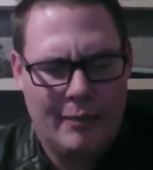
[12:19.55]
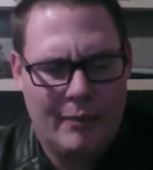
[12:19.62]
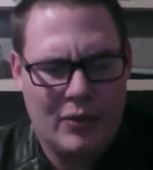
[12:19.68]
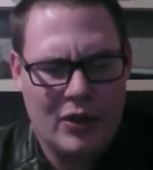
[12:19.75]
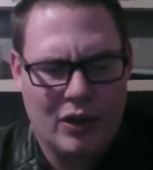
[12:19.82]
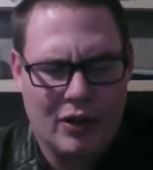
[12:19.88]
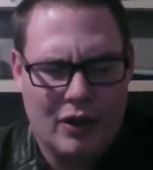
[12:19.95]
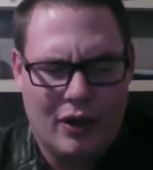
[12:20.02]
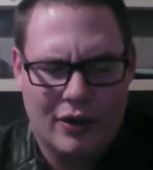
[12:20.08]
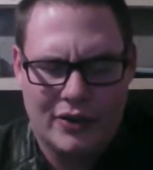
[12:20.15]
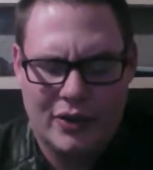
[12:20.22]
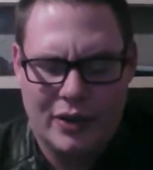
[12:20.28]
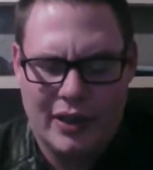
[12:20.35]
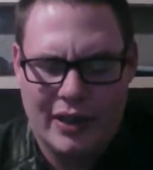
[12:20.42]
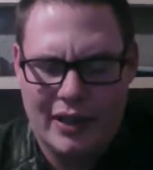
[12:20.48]
You're
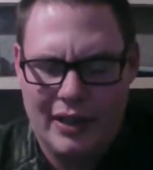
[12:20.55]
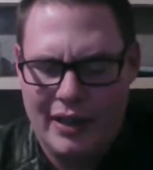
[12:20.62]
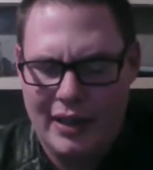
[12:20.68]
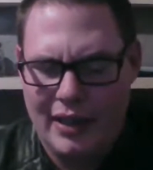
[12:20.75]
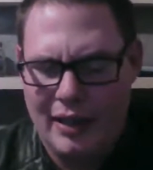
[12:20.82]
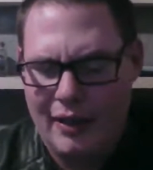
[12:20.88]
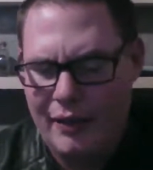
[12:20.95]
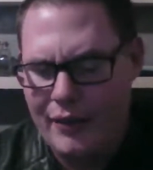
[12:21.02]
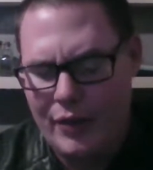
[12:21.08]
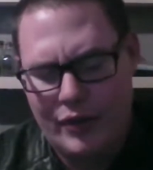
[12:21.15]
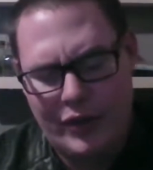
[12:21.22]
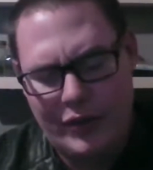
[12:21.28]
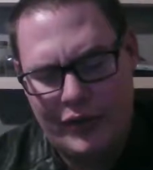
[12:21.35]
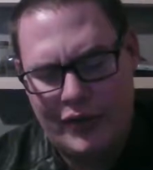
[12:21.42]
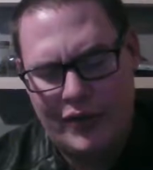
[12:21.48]
also going to need, and if you
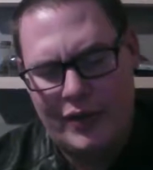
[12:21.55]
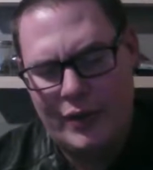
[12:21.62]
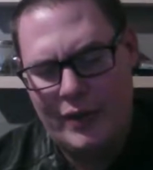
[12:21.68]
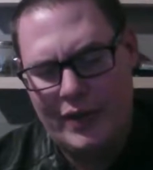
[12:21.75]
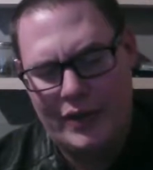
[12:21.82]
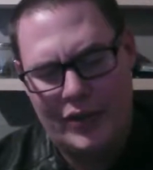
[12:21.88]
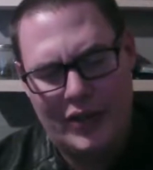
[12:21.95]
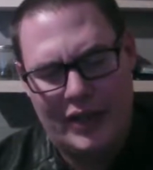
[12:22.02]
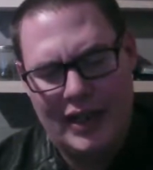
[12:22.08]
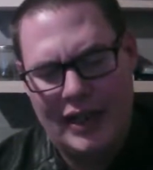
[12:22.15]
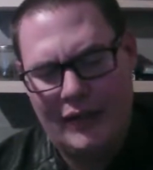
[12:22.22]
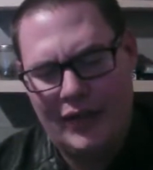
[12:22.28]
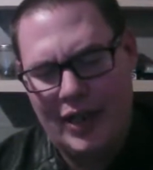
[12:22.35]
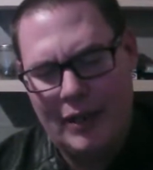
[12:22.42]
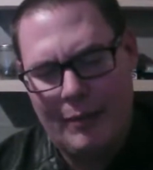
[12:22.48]
choose to do this, you're going to have
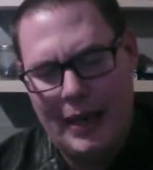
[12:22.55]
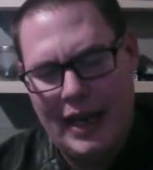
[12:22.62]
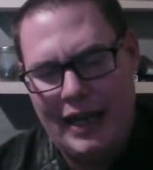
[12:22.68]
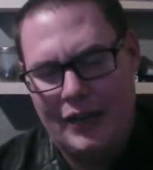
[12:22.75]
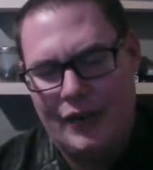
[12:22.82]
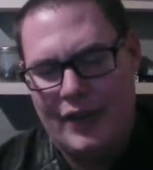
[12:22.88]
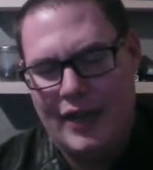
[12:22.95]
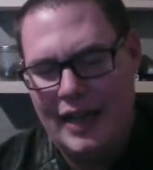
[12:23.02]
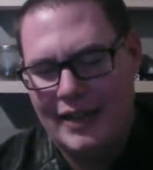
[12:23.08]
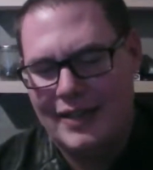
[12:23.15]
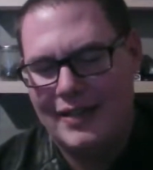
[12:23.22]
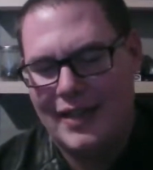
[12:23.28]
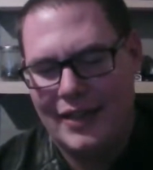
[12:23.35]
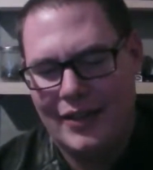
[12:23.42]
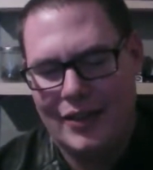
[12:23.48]
to get past that
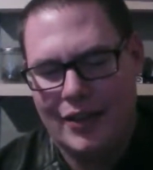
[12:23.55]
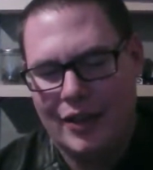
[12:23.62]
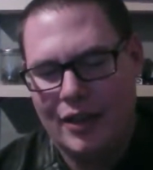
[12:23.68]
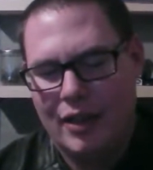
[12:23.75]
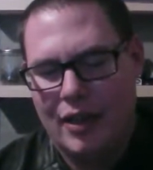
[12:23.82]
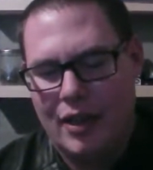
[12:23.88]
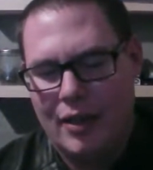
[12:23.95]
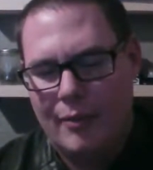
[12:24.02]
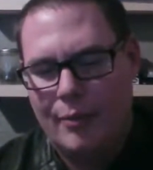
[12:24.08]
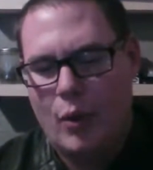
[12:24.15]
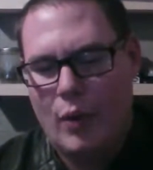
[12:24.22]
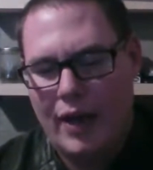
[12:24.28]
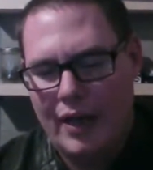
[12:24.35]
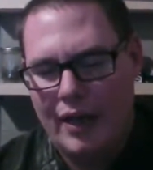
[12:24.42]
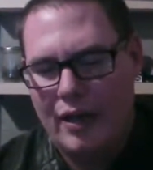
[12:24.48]
center
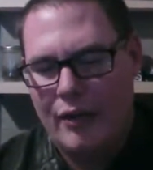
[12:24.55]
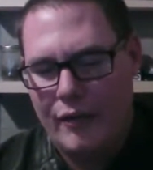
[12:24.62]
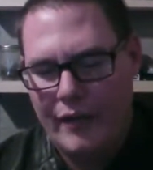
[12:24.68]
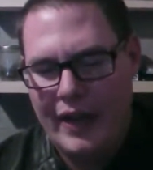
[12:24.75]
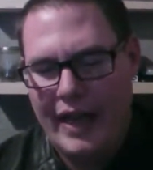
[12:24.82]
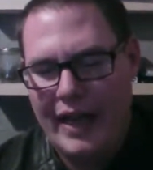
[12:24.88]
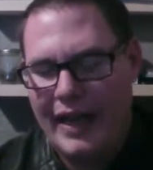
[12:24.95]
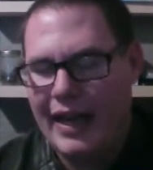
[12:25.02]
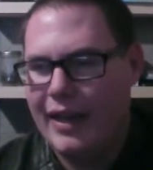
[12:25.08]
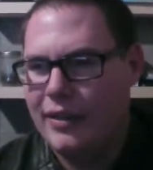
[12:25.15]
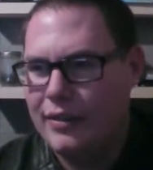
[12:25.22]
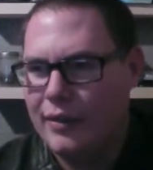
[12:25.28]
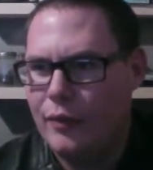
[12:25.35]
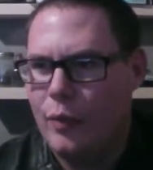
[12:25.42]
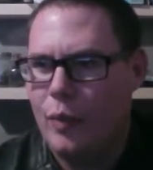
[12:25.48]
point of that
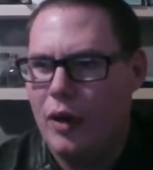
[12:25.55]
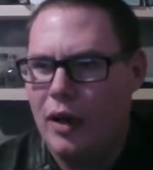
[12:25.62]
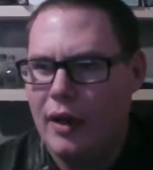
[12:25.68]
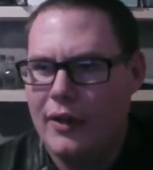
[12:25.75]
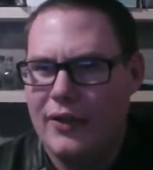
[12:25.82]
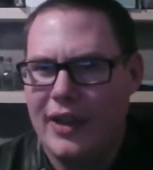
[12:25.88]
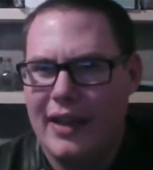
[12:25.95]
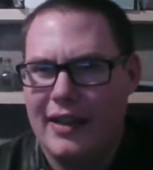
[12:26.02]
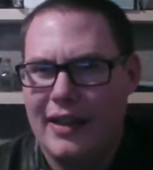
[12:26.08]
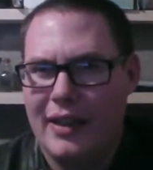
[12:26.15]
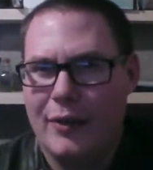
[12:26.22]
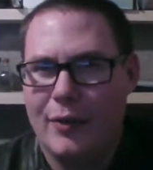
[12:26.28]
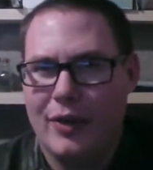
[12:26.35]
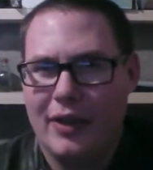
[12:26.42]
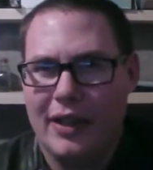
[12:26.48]
Ace of Wands. I think
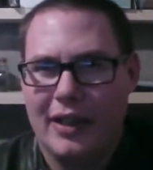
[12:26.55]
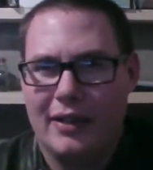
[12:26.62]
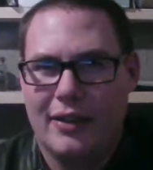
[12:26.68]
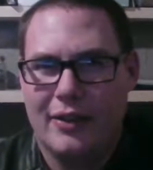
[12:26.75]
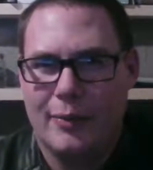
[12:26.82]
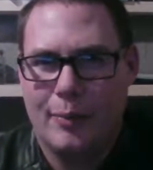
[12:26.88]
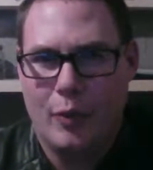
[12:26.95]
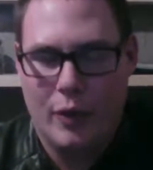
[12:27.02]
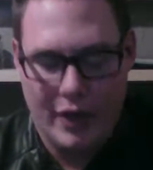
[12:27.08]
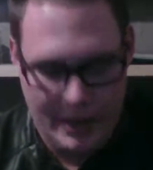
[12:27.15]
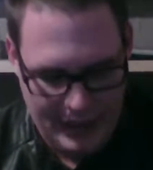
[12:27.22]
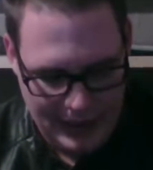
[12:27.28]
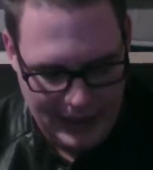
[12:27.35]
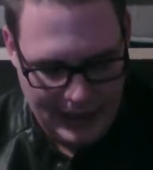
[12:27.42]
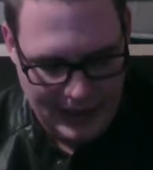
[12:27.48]
really at this point,
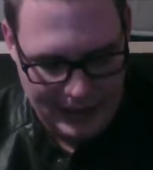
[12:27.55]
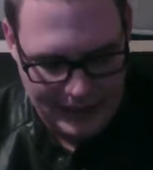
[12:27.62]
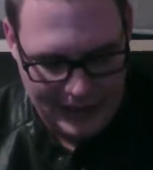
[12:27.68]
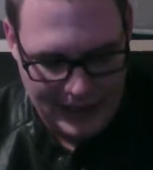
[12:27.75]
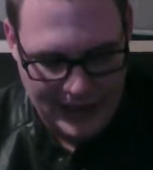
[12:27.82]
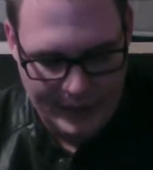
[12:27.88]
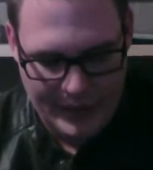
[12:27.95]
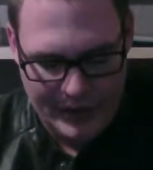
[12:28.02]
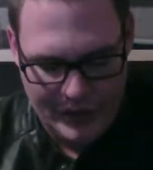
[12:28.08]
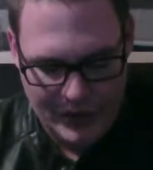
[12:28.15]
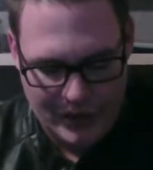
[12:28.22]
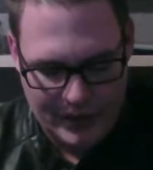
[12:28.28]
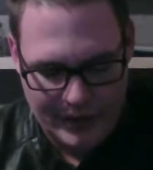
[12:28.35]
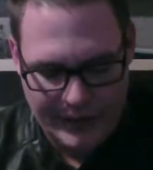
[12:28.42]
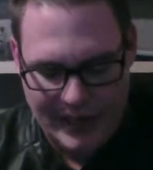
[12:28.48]
it's kind of a
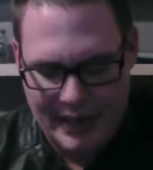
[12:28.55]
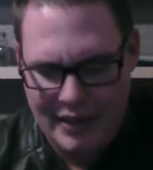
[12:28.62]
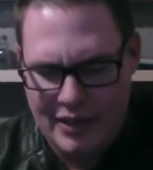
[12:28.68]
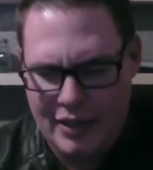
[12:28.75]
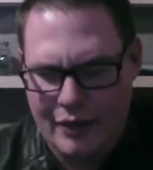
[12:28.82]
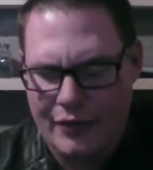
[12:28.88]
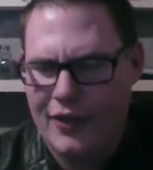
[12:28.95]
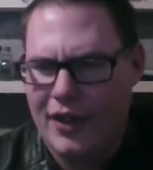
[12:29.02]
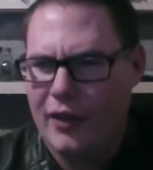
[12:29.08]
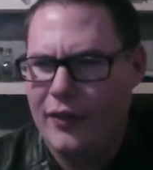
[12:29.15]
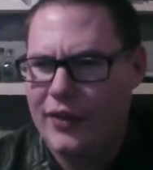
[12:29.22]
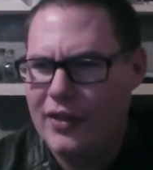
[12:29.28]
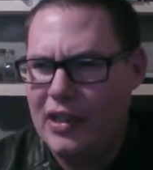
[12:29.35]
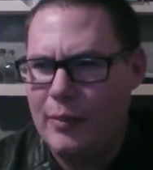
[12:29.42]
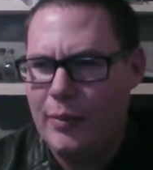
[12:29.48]
destructive idea of
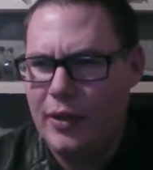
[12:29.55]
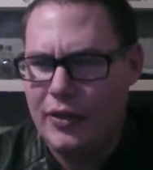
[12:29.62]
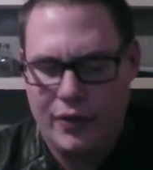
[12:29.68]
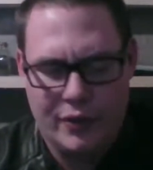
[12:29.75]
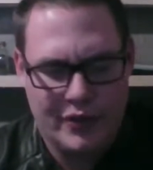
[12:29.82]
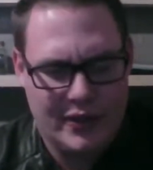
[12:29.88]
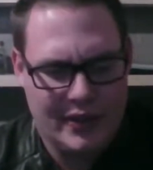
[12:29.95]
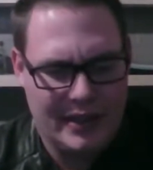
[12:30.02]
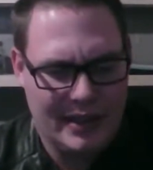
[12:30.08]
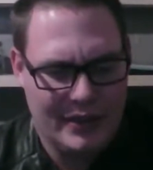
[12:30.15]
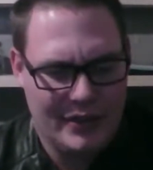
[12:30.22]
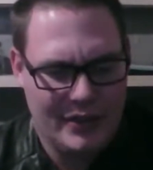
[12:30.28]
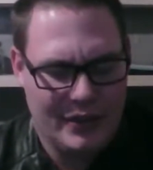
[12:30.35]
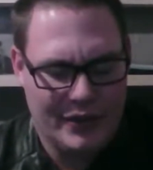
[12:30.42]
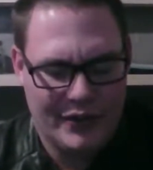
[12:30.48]
self-esteem issues
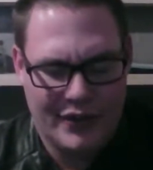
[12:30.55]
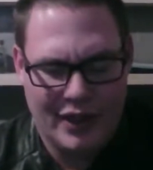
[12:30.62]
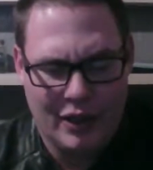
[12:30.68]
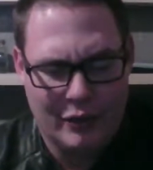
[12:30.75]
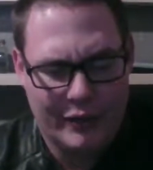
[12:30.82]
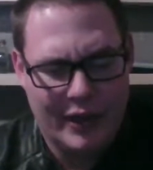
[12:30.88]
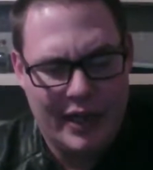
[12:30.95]
against yourself